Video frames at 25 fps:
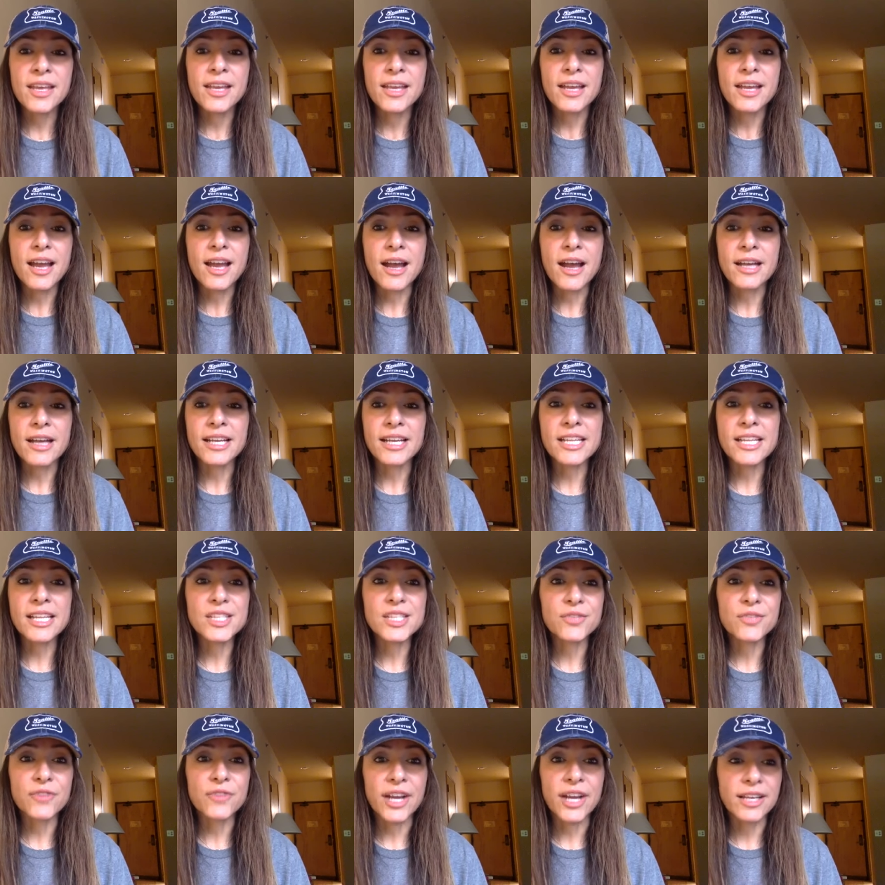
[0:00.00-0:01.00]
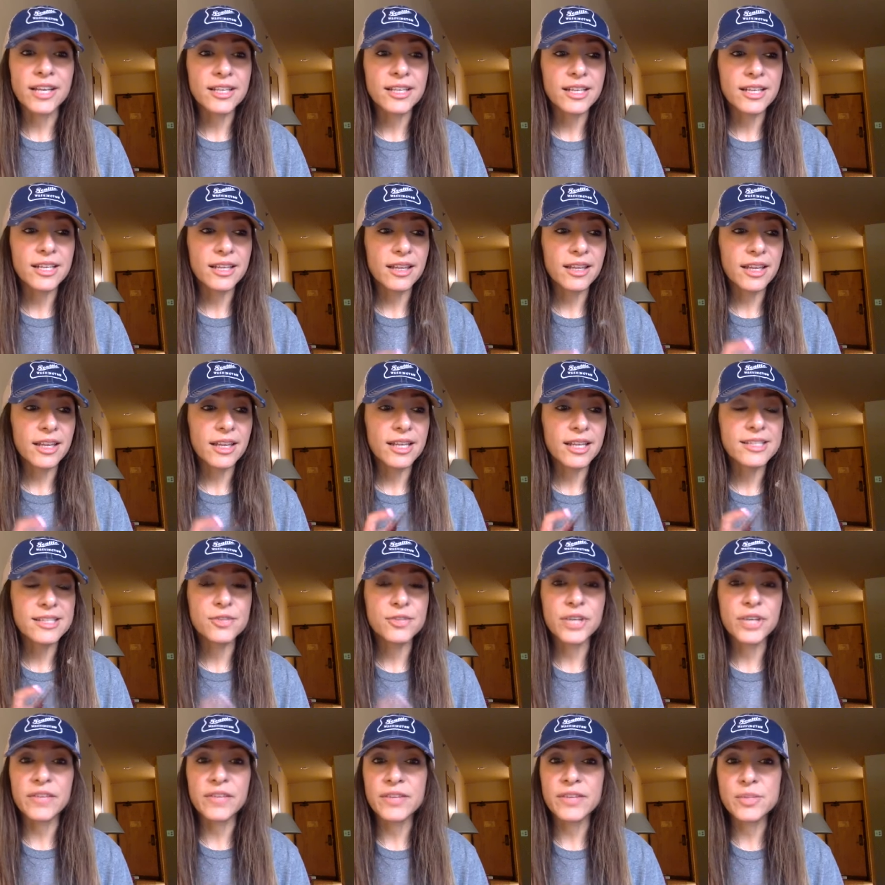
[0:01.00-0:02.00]
uh, his friend his
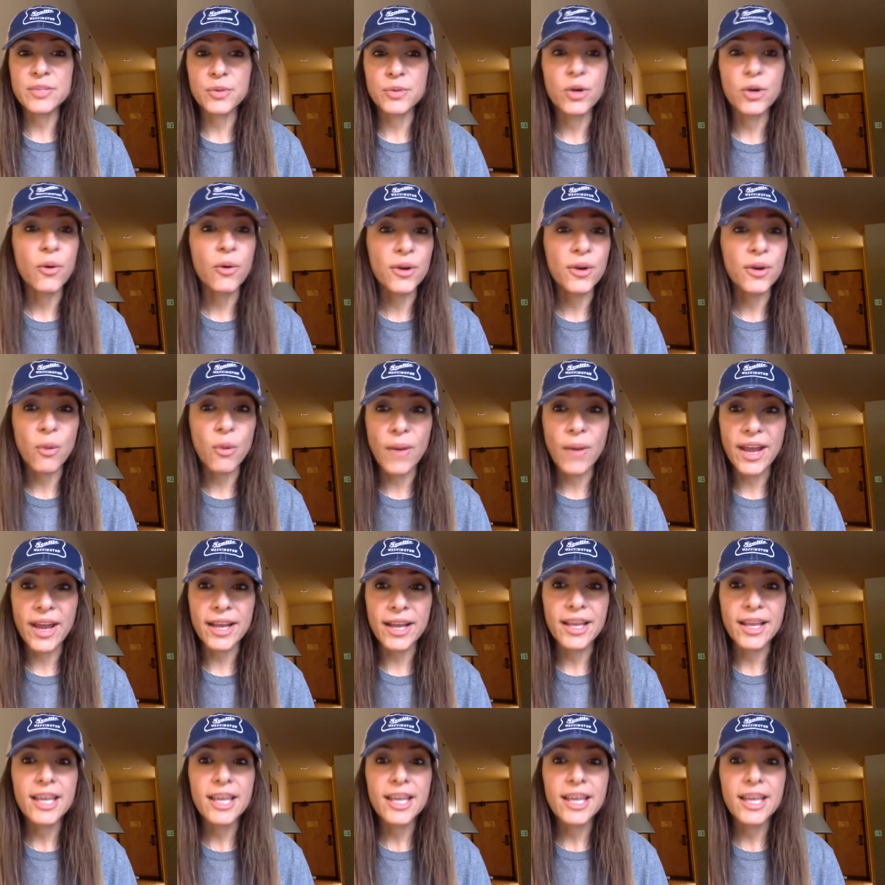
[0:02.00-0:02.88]
cravings were going away